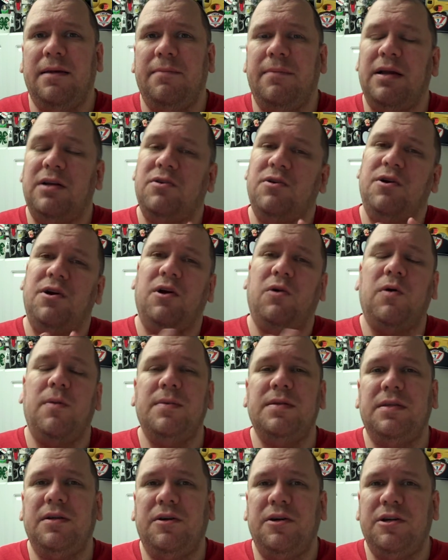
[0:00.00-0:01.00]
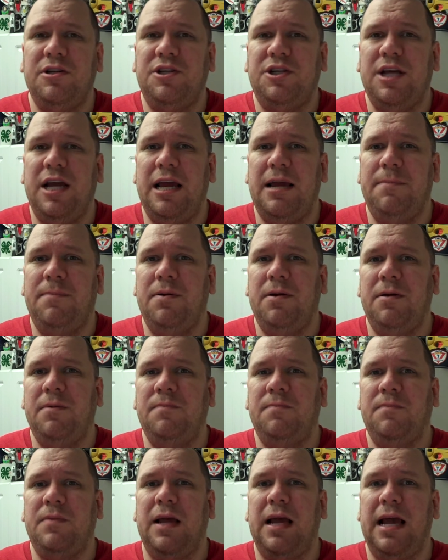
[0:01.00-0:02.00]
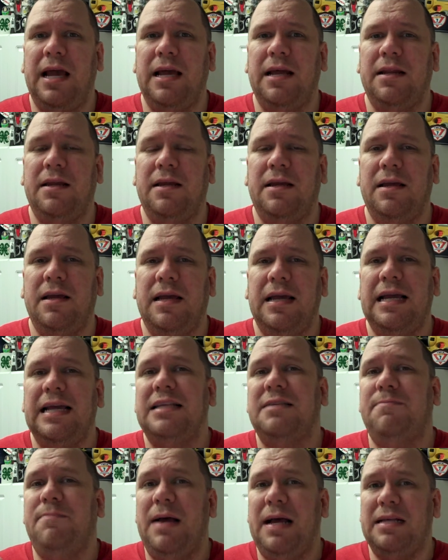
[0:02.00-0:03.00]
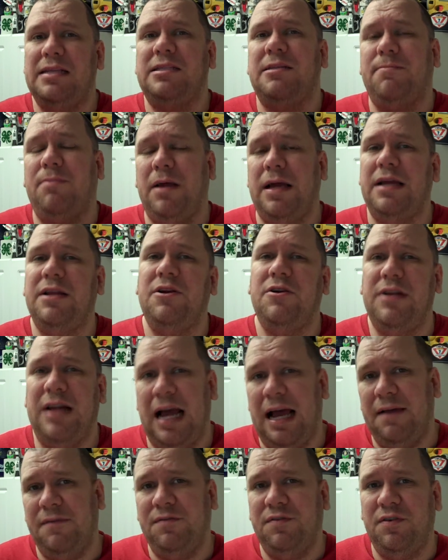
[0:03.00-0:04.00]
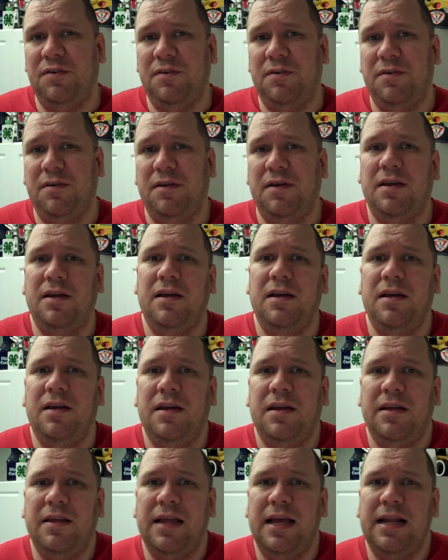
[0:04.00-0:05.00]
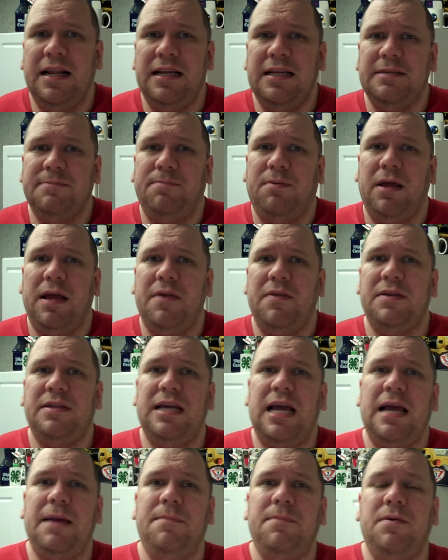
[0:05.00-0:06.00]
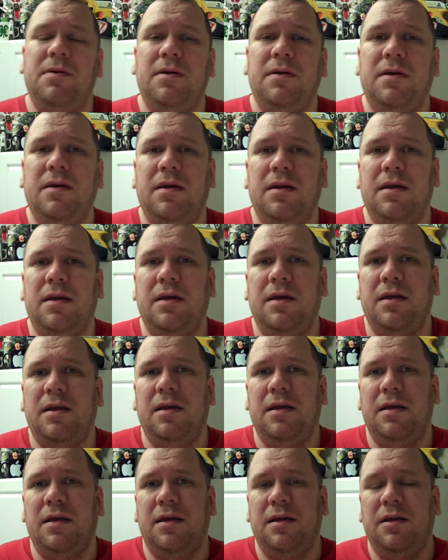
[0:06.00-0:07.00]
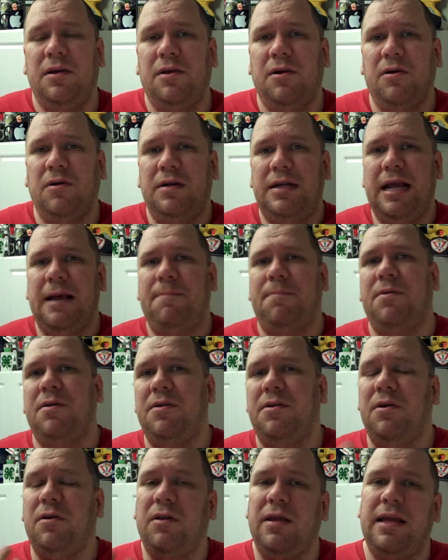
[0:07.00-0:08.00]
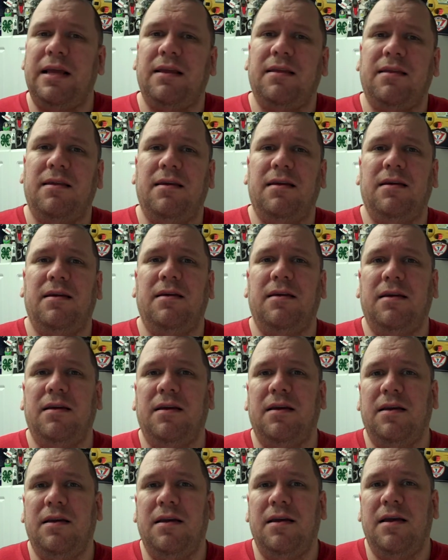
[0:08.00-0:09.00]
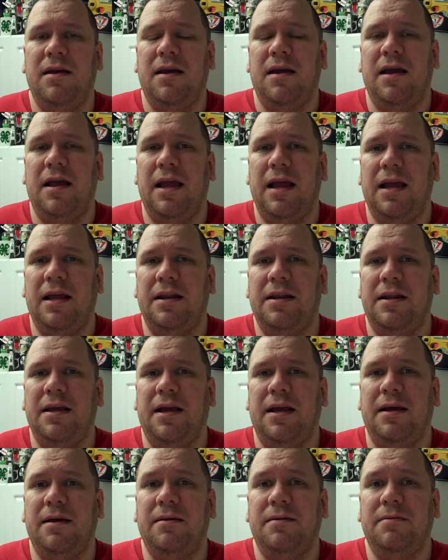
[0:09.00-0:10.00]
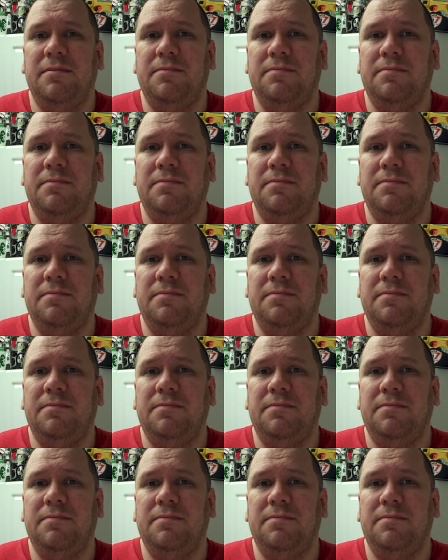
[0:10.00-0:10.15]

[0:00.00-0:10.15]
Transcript: Make sure your equipment's in good shape. And it's best to plan your dives. That is, plan the time, your depth, and your length. And uh,